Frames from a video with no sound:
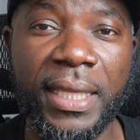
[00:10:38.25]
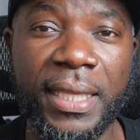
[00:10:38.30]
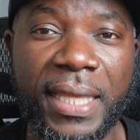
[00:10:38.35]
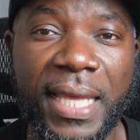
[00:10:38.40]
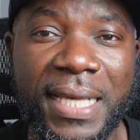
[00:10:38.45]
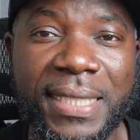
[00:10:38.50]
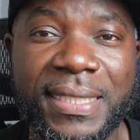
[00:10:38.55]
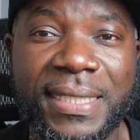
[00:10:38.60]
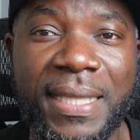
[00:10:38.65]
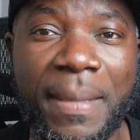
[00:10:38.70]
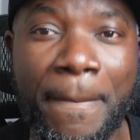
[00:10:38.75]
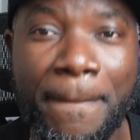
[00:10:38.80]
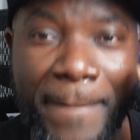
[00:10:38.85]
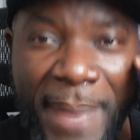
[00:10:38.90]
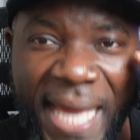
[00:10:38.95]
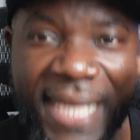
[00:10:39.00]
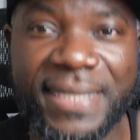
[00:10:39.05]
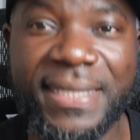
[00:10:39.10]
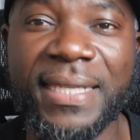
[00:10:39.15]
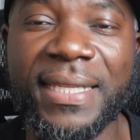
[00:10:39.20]
That's the
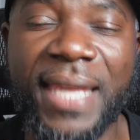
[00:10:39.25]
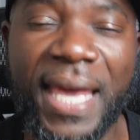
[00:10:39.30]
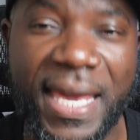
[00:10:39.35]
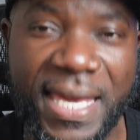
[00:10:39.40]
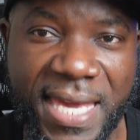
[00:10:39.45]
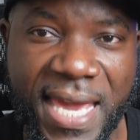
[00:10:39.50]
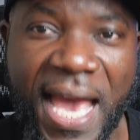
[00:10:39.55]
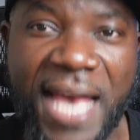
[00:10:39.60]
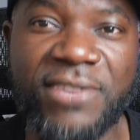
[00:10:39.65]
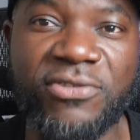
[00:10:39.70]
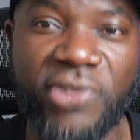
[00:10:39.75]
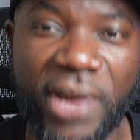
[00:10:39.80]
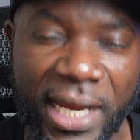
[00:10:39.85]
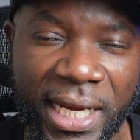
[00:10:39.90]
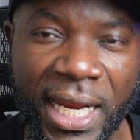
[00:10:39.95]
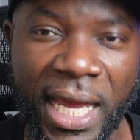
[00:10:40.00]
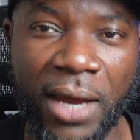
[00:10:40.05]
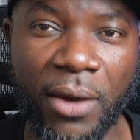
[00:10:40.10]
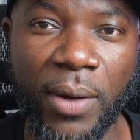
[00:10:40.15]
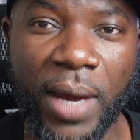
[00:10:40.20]
mindset that he has
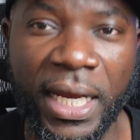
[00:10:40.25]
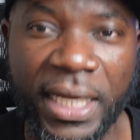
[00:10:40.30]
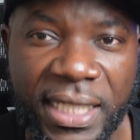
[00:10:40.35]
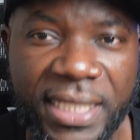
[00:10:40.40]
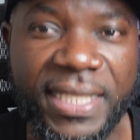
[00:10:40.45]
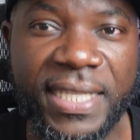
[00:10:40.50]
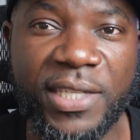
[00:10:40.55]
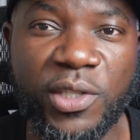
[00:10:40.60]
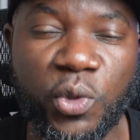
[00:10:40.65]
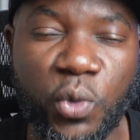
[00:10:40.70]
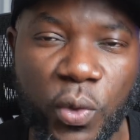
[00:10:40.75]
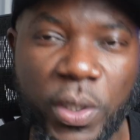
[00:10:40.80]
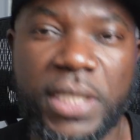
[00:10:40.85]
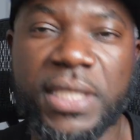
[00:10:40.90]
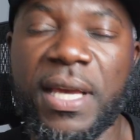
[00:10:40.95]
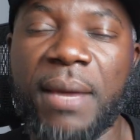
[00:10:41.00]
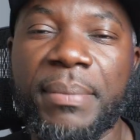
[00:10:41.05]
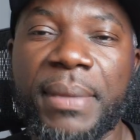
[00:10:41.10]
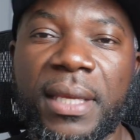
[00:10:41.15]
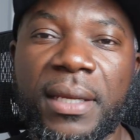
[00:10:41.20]
right now. At least he's doing
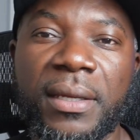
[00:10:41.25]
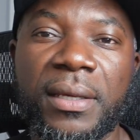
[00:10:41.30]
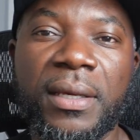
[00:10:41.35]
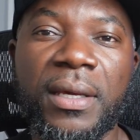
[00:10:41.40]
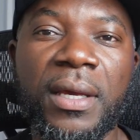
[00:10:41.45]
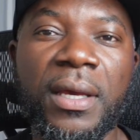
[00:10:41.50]
something.